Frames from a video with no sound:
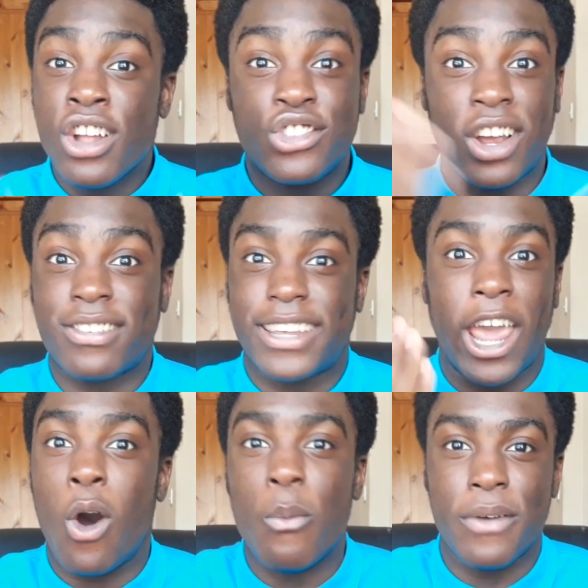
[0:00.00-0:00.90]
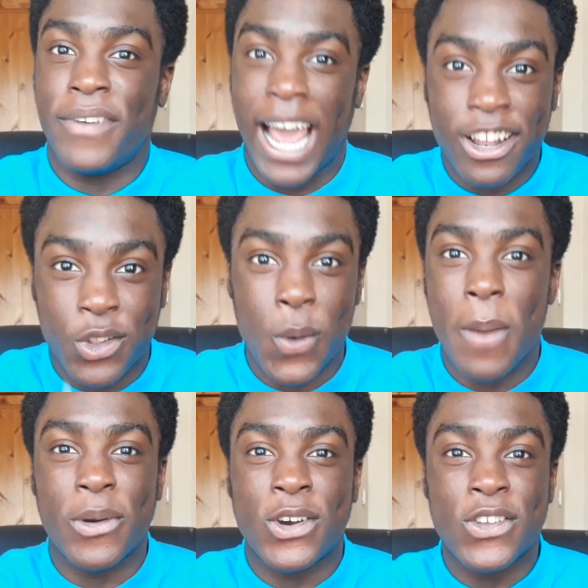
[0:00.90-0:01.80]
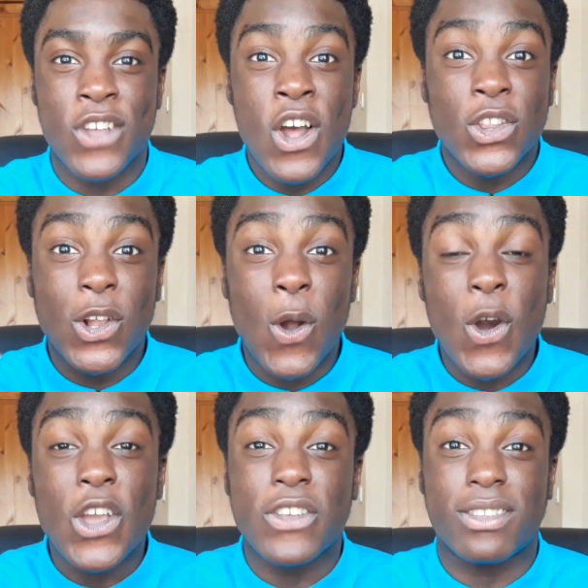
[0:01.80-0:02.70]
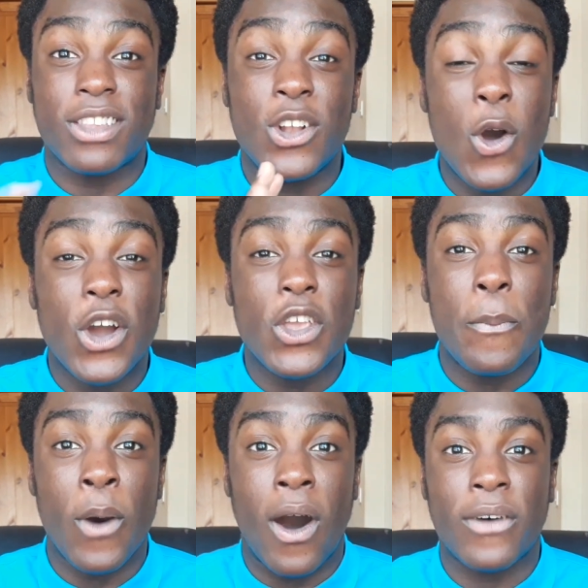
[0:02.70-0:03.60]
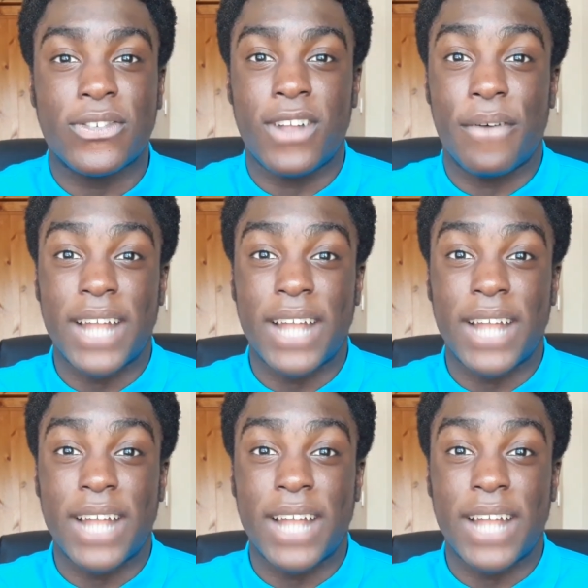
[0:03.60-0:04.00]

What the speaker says: just get on with it and do it, because the longer you put off stuff,